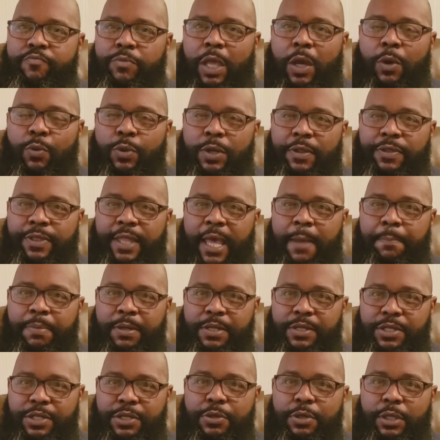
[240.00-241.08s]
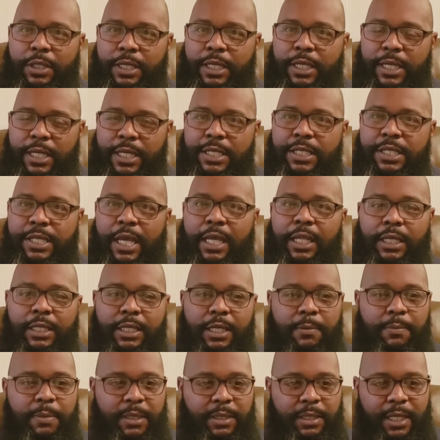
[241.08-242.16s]
with that patchouli and angelica,
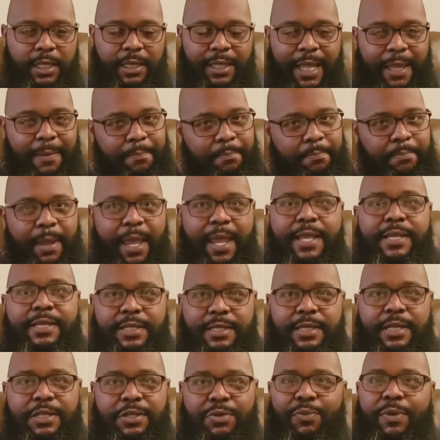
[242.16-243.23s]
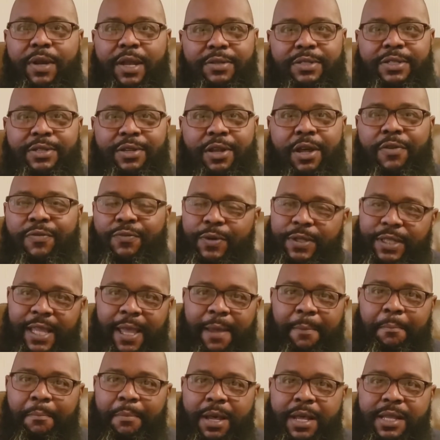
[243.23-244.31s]
but then that base just rounds it off with that
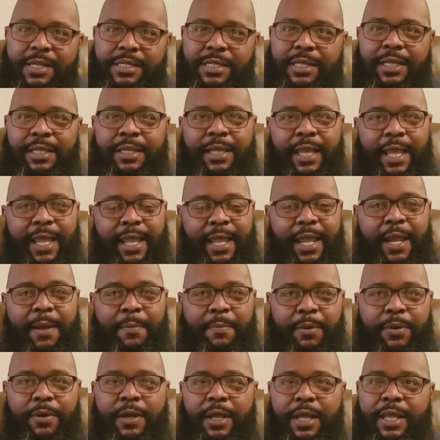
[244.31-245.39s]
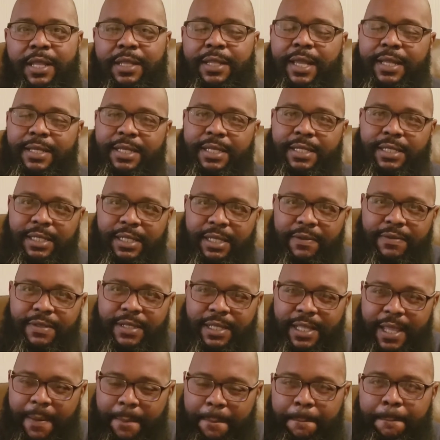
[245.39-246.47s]
musk and the amber that just gives it
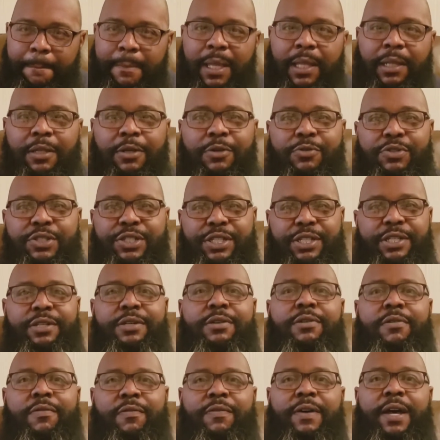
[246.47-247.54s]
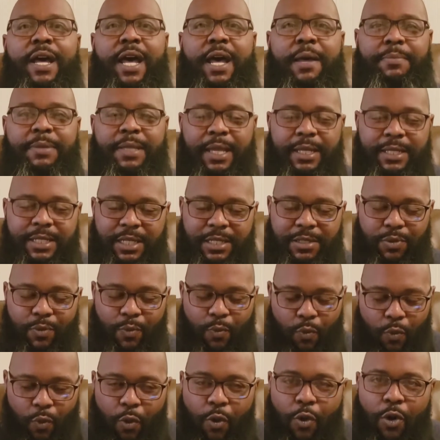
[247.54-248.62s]
that mellow, chill vibe, that just
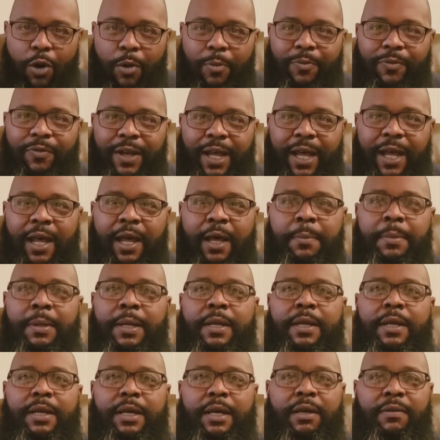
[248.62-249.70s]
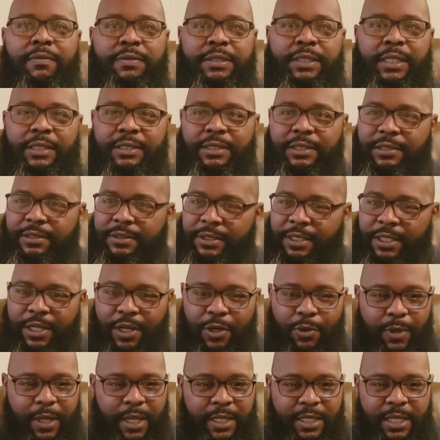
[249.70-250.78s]
warm vibe of just,
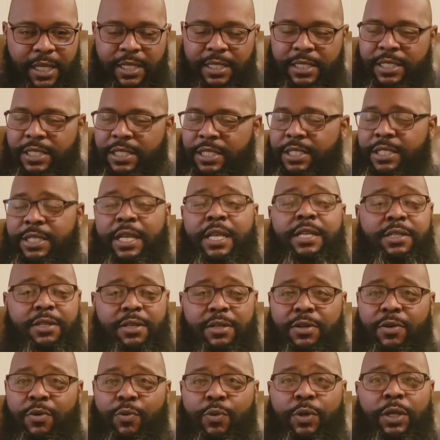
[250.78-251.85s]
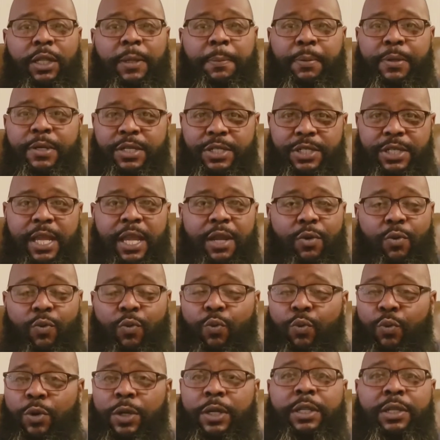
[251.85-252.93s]
it's just going to really project
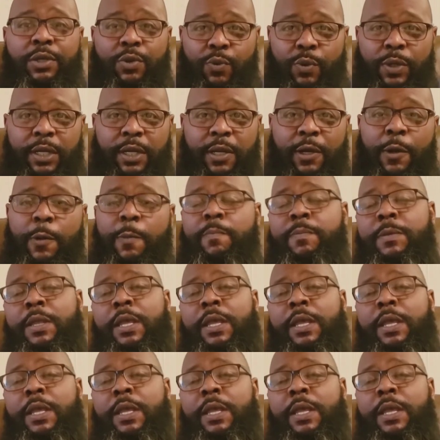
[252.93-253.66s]
really well